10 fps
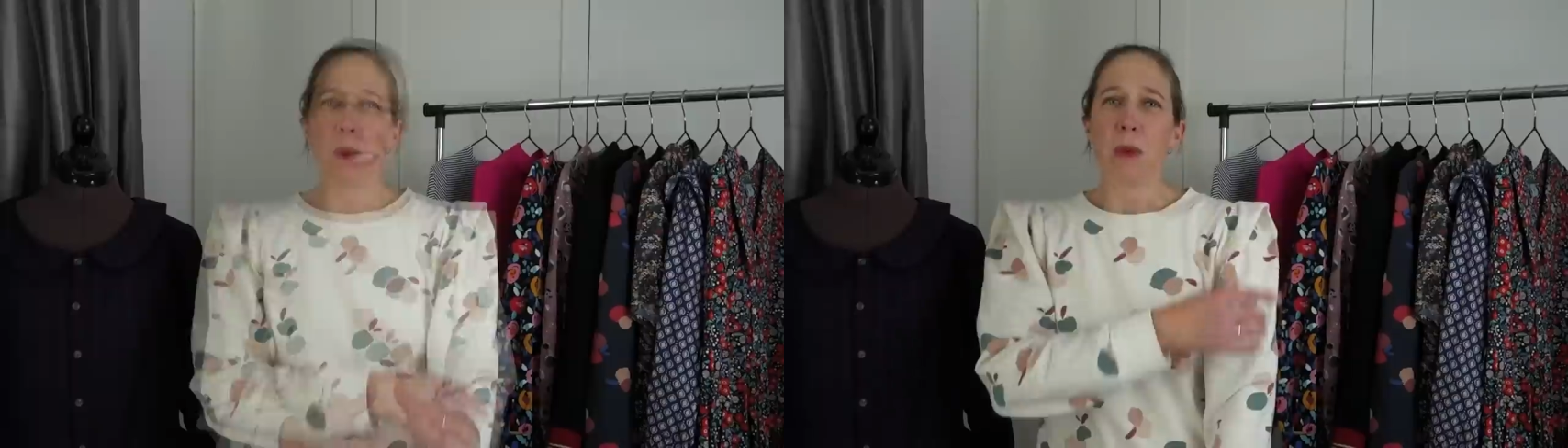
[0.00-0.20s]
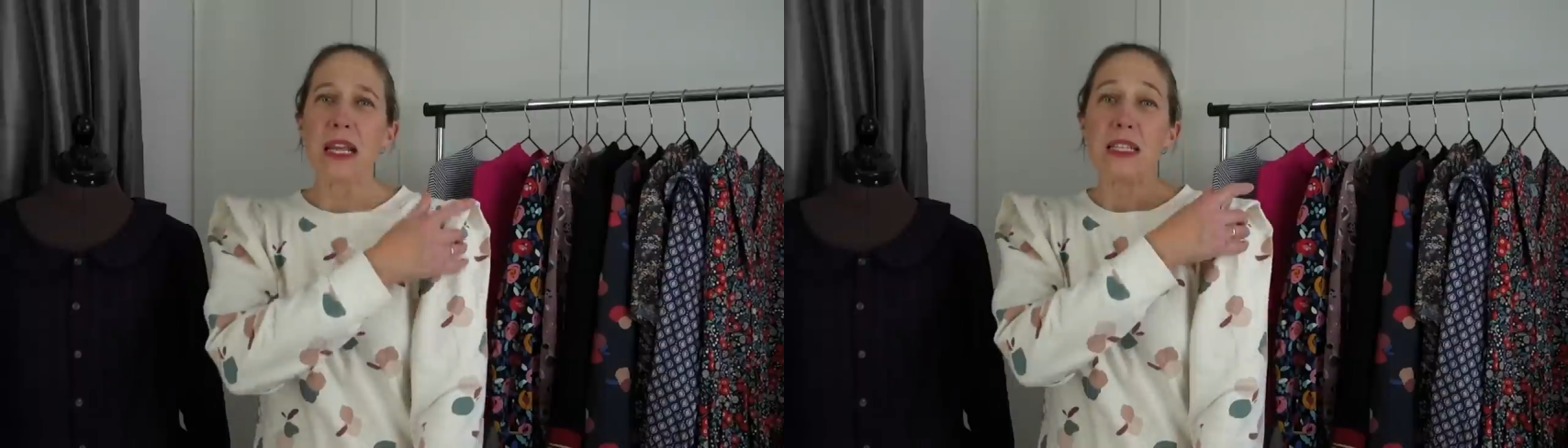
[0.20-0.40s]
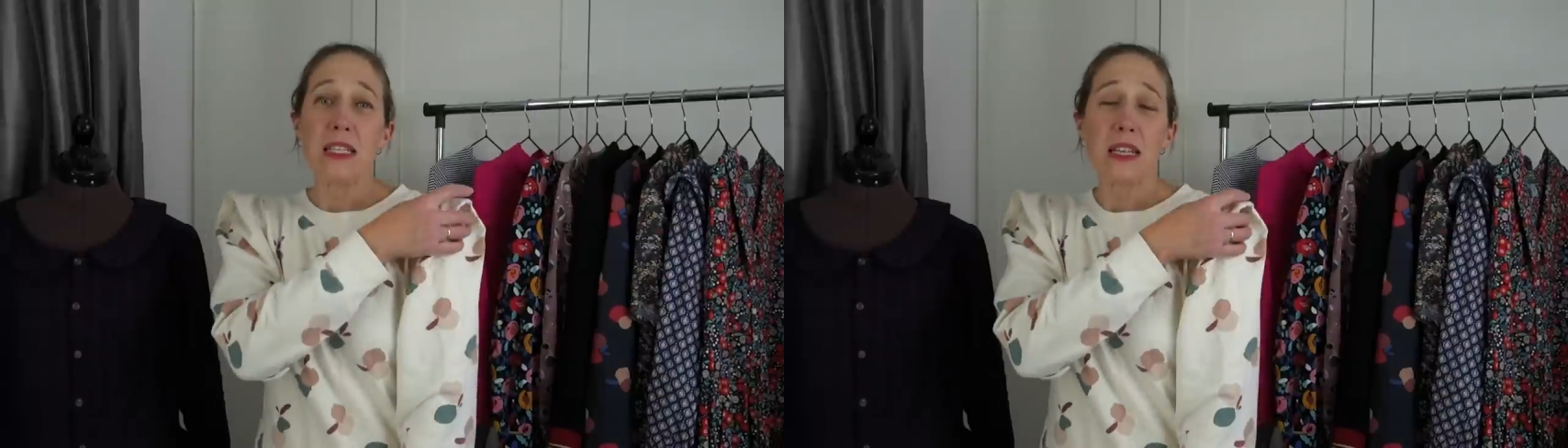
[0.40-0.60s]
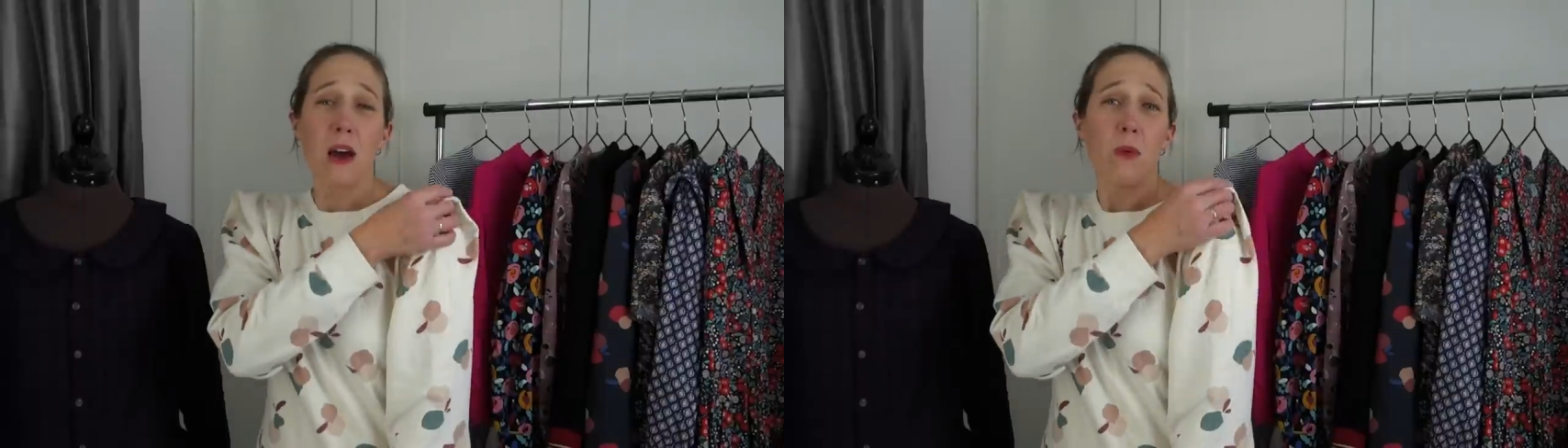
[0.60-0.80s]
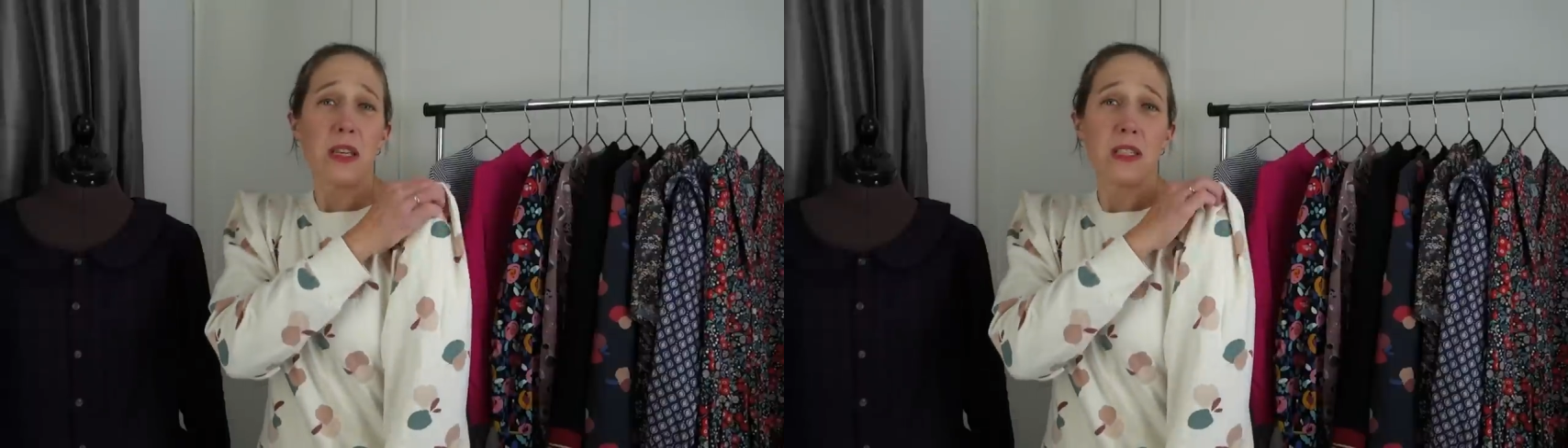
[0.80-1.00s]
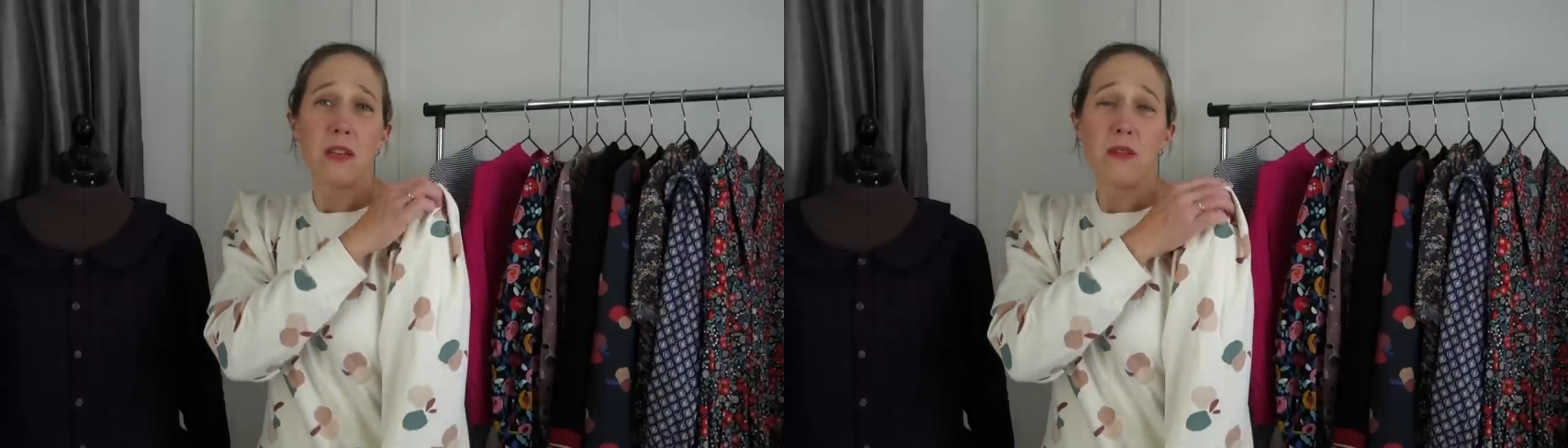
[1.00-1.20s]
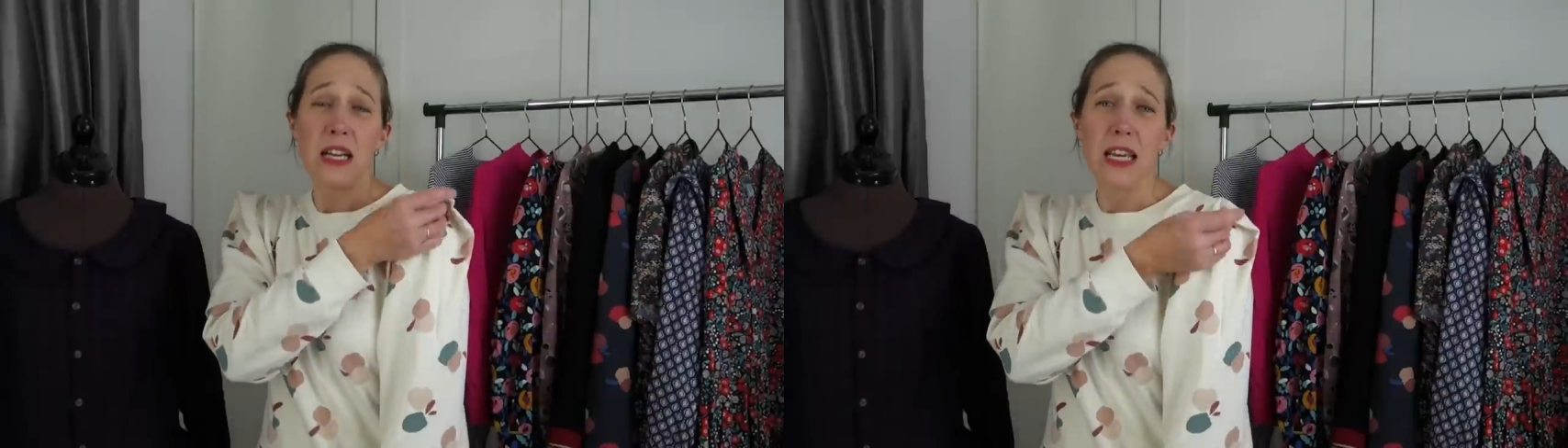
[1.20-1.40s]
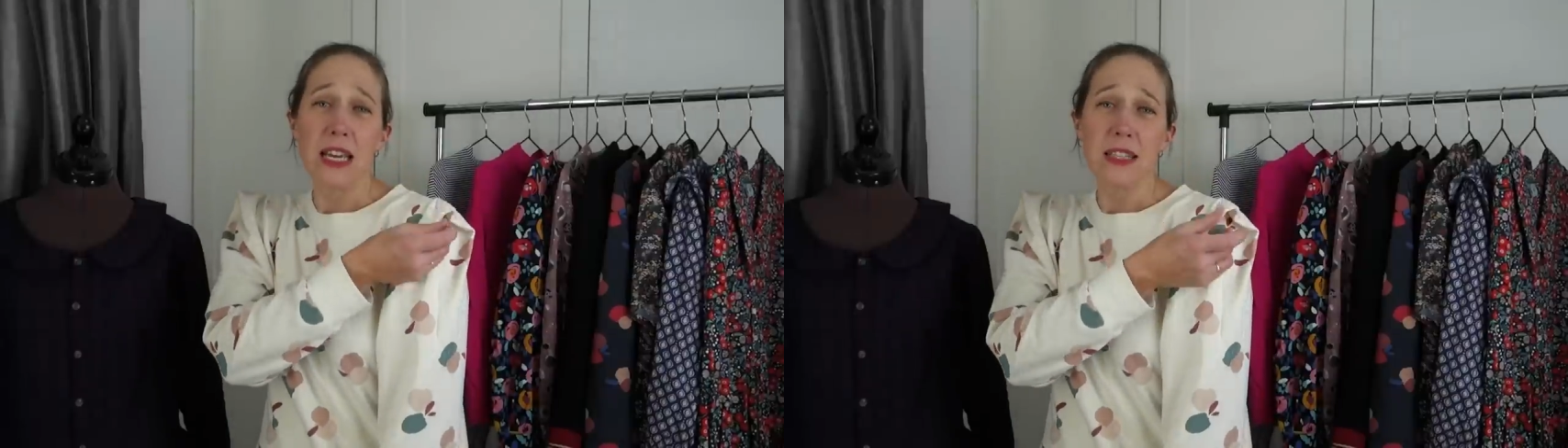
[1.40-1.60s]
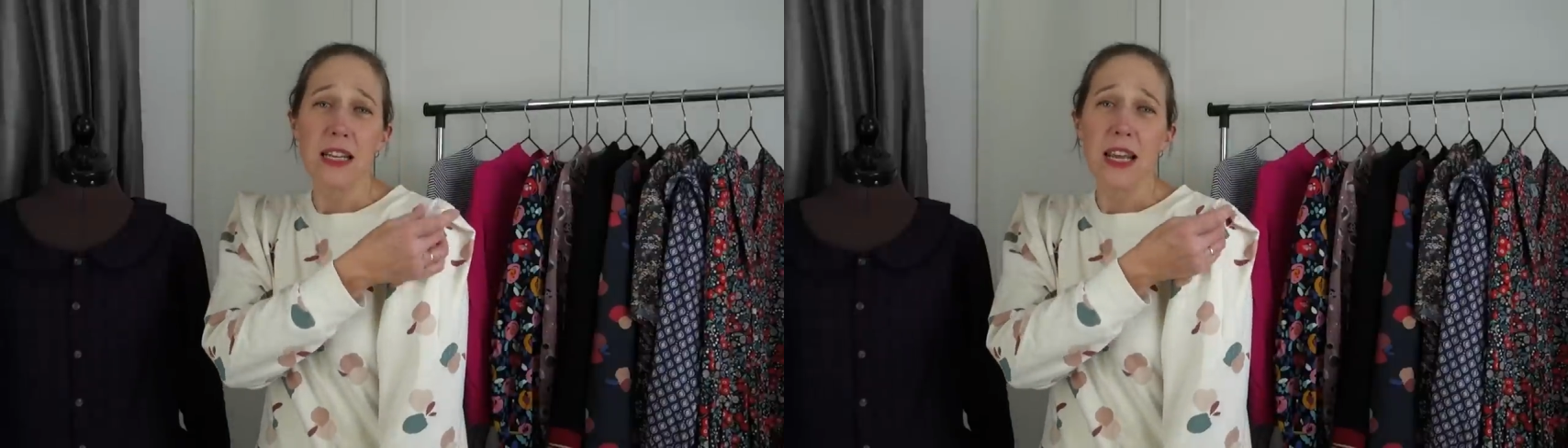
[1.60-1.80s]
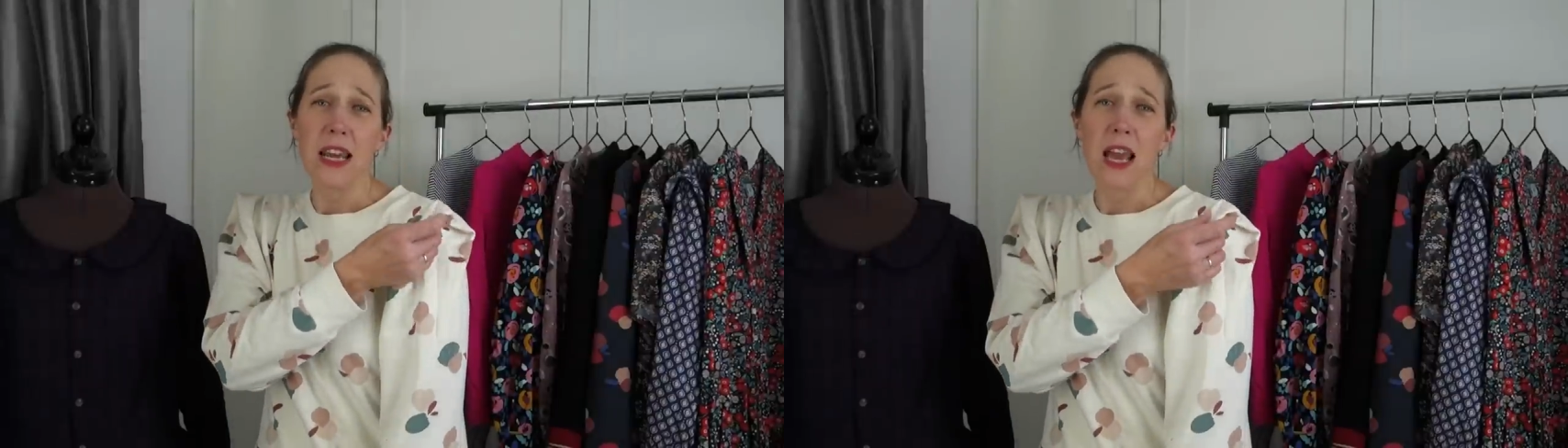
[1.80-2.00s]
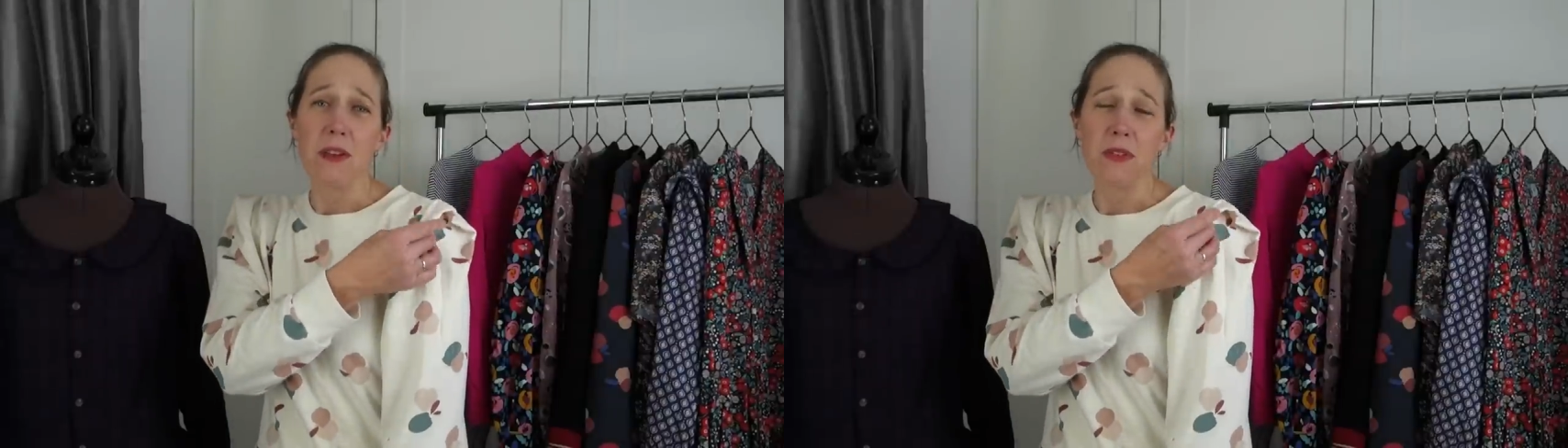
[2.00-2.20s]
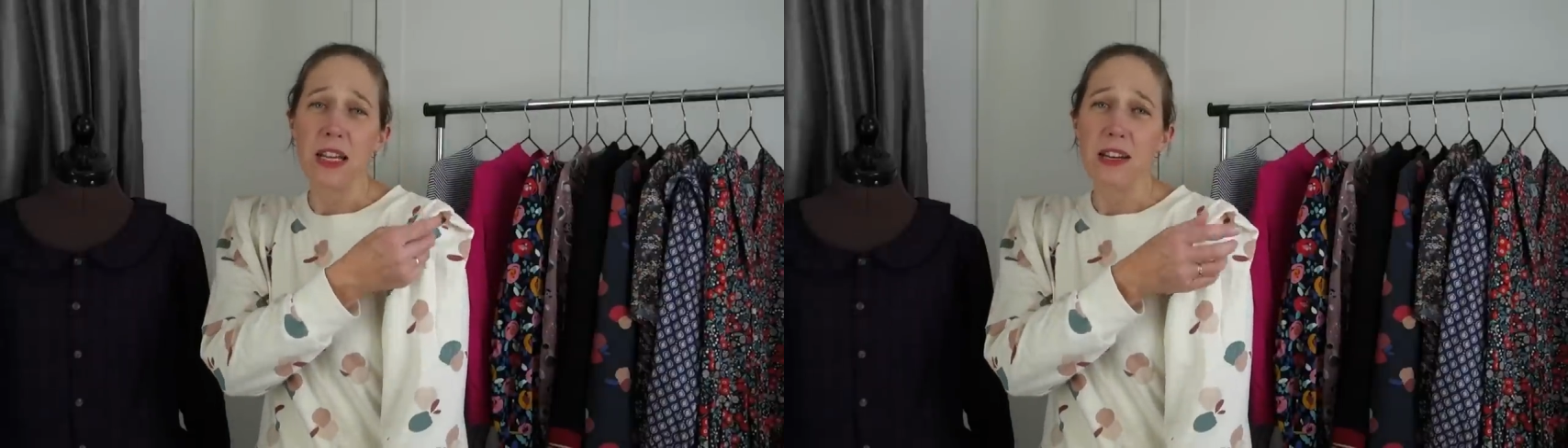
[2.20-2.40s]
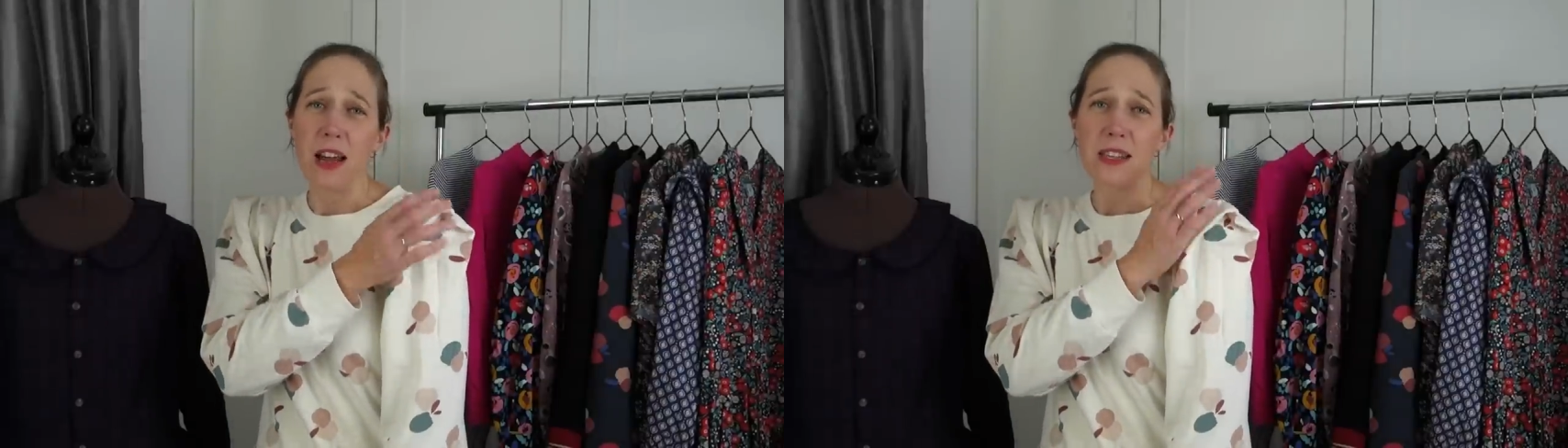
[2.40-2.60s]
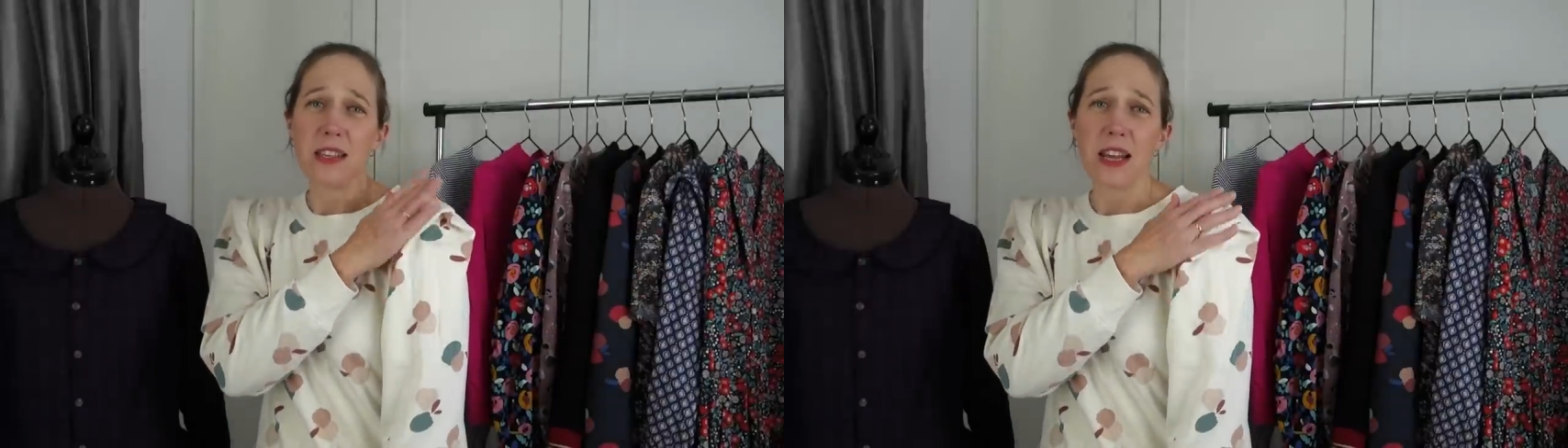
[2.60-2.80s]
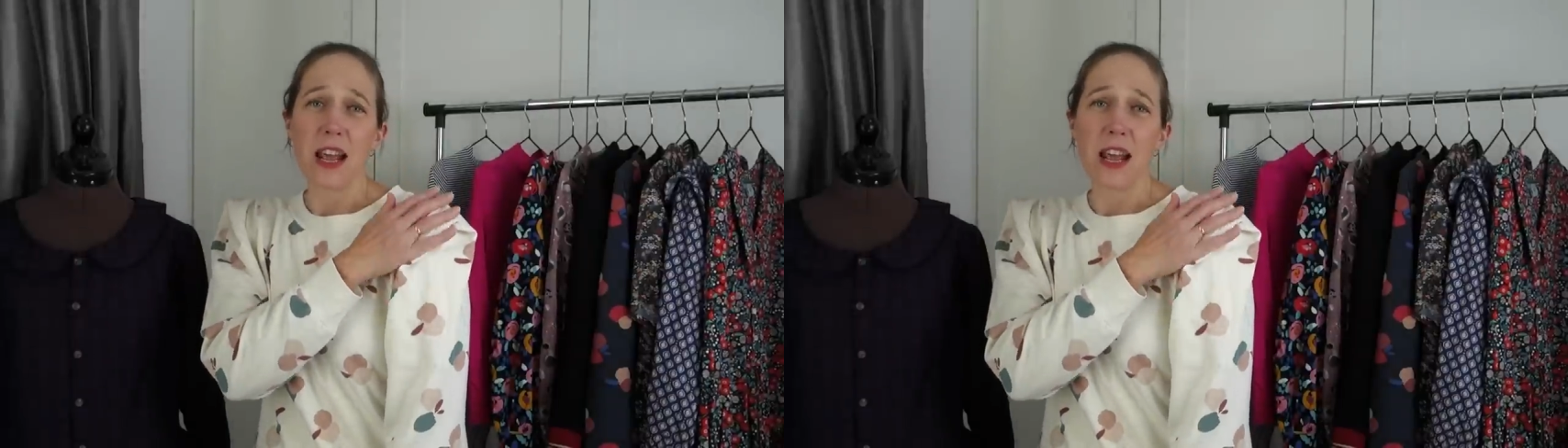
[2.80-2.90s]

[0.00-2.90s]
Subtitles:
The pleat detail went in really easily and really nicely,